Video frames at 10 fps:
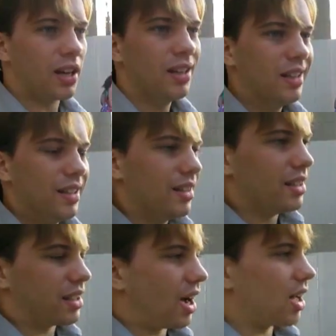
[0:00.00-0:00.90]
that
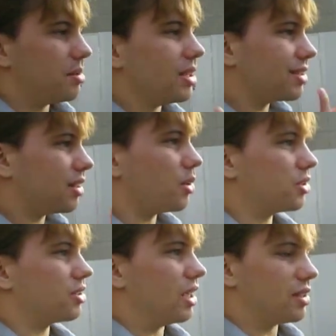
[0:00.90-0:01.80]
the economy is
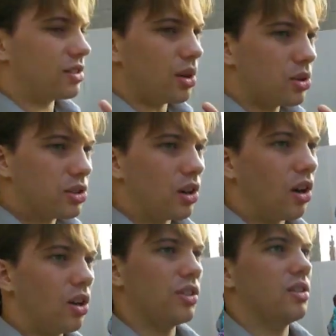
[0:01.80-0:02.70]
so
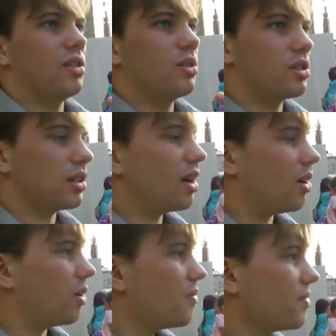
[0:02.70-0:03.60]
stalled and so
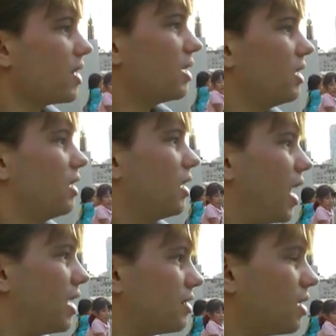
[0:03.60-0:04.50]
slow.
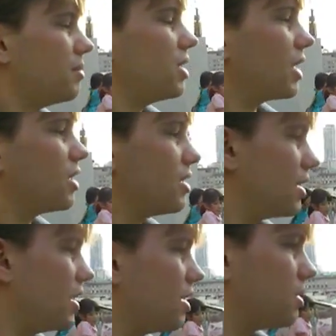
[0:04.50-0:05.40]
And in some sections
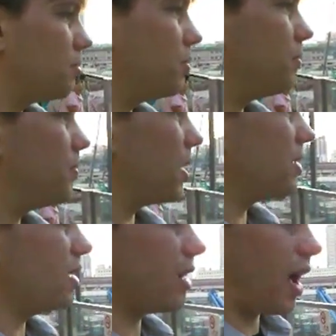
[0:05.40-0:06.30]
it is, but
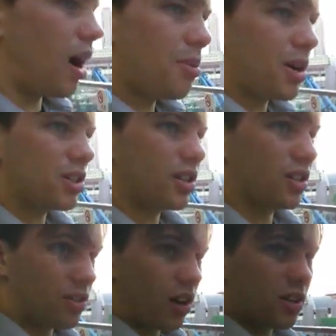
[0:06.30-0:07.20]
seeing how much
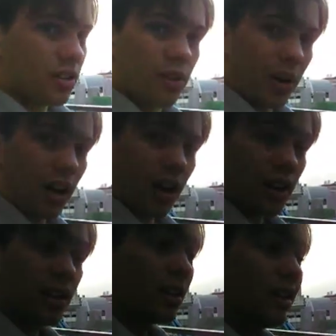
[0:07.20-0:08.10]
construction is going on,